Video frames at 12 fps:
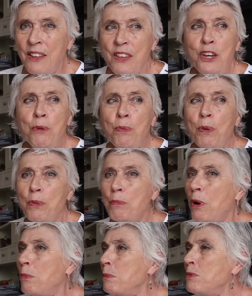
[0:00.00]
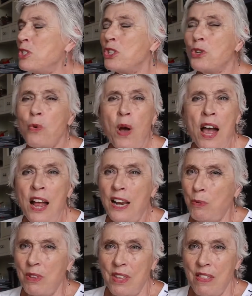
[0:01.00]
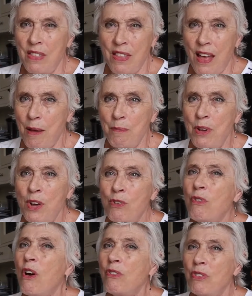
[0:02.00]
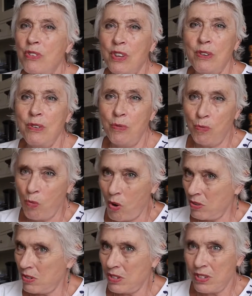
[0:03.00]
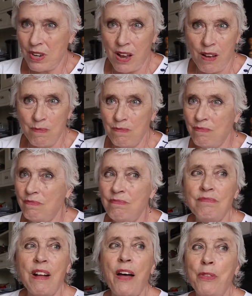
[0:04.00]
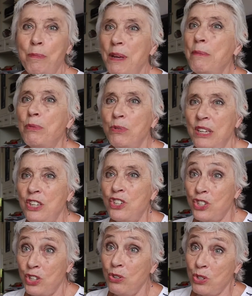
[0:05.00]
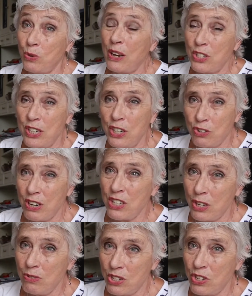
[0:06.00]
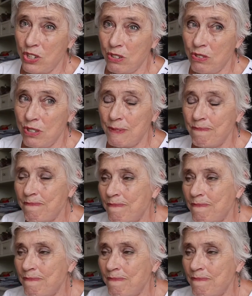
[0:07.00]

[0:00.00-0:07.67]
then you put the problem squarely within them rather than what other people need to do to actually address those issues.